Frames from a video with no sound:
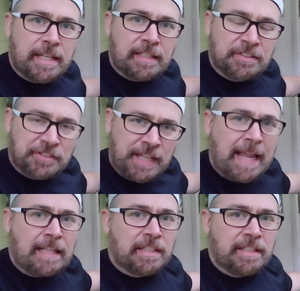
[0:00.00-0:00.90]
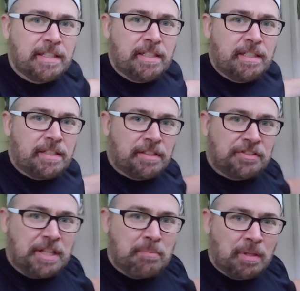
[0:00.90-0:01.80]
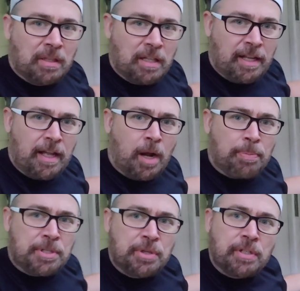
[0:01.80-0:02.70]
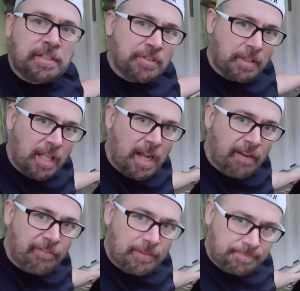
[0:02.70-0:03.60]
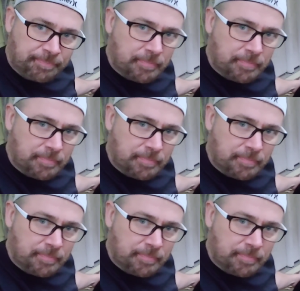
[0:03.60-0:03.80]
and exactly the same opportunities in life.